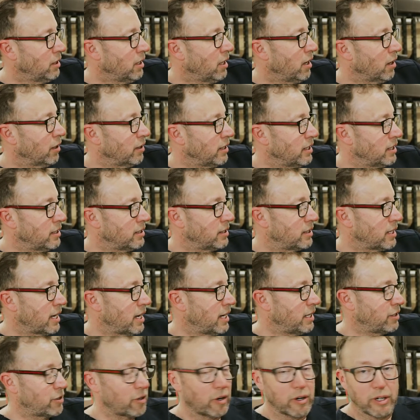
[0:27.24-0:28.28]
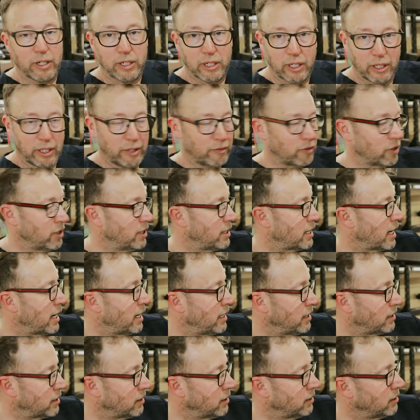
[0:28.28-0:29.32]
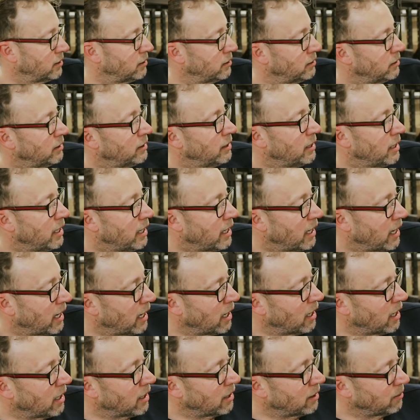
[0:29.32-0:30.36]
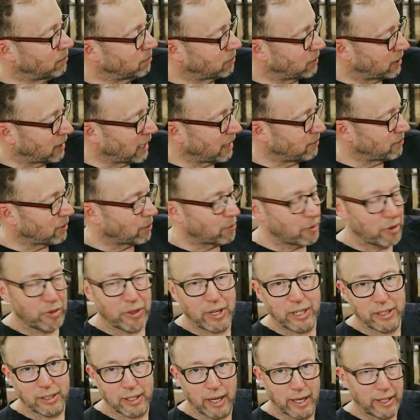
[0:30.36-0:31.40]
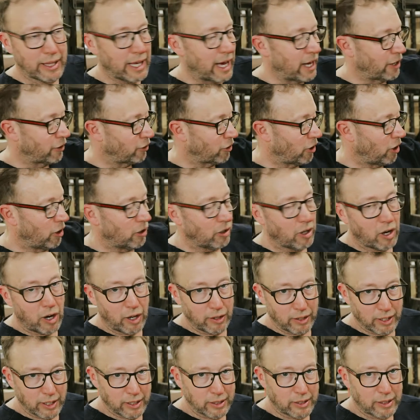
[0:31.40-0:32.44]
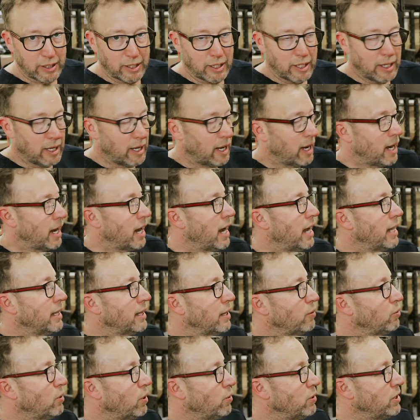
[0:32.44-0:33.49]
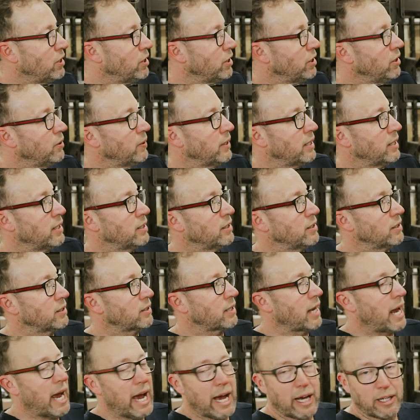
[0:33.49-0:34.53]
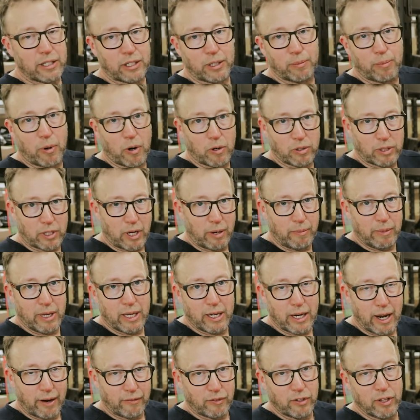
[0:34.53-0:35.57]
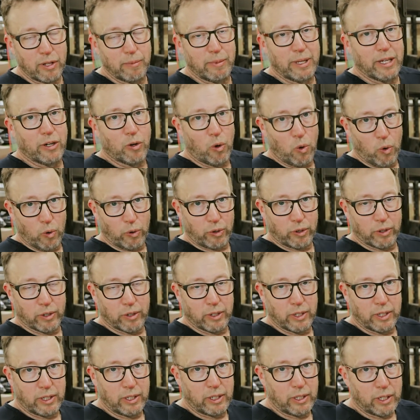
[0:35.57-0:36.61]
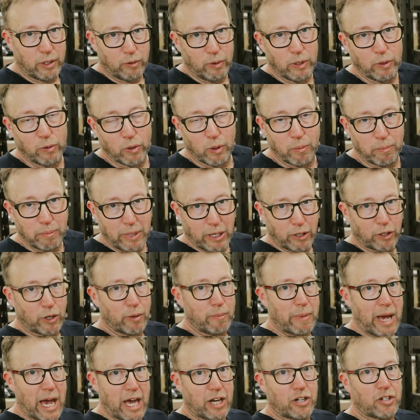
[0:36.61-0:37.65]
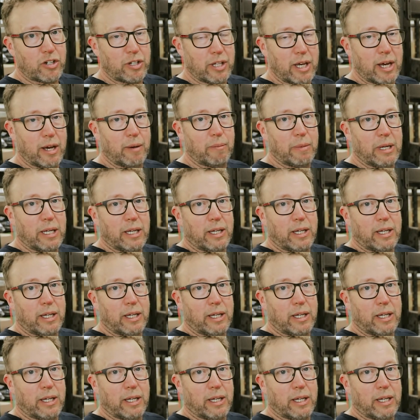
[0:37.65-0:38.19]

our intake, target delivery date, claim number, things like that are all on this. And then what we do is, as the parts come in after they've been ordered, we will mirror match them